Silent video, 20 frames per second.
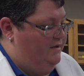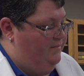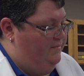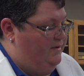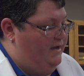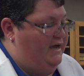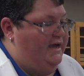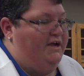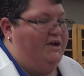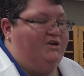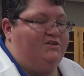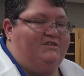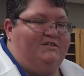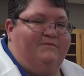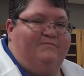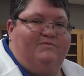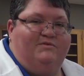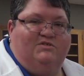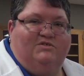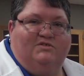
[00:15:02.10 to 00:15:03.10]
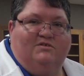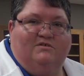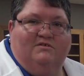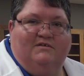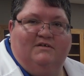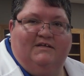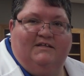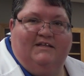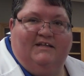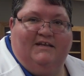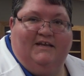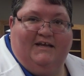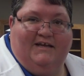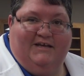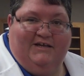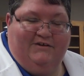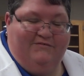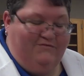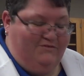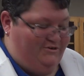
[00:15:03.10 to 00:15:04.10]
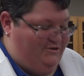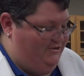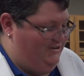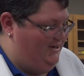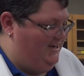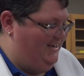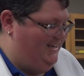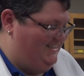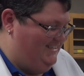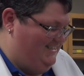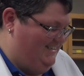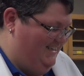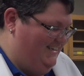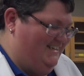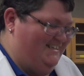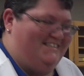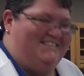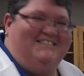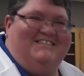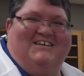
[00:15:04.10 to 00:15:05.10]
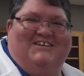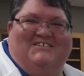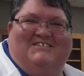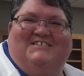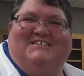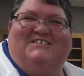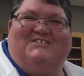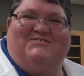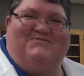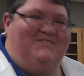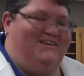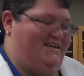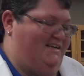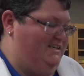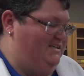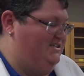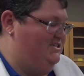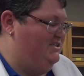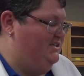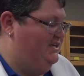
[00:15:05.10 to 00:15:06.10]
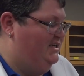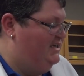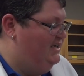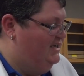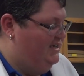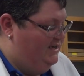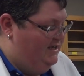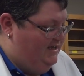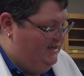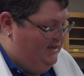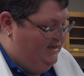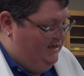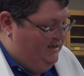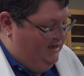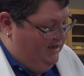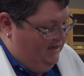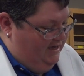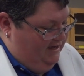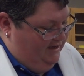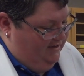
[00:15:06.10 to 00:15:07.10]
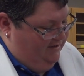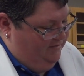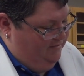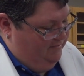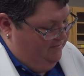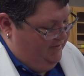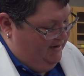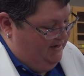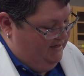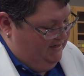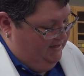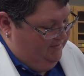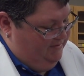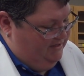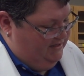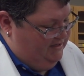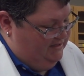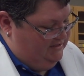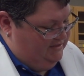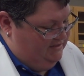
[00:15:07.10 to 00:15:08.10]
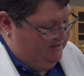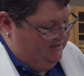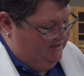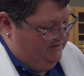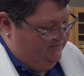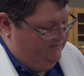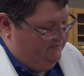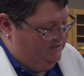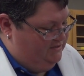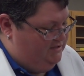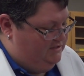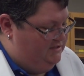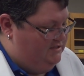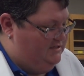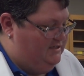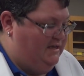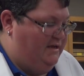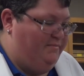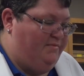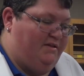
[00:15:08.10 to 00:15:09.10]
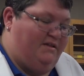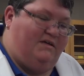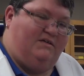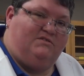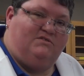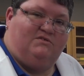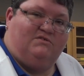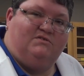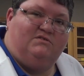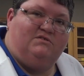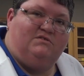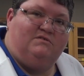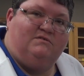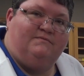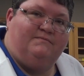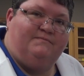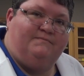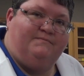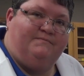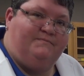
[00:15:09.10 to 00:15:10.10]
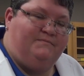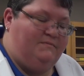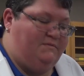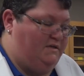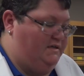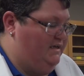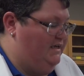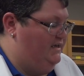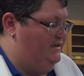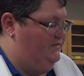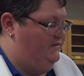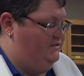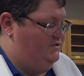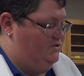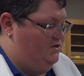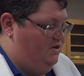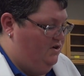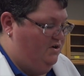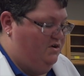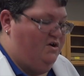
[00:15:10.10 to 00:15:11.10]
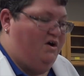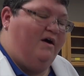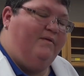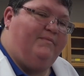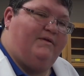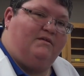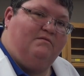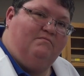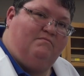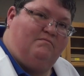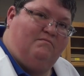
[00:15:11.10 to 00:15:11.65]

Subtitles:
higher temperature in the -degrees Celsius range, mainly because of the difference in stabilizers. Again, these are all common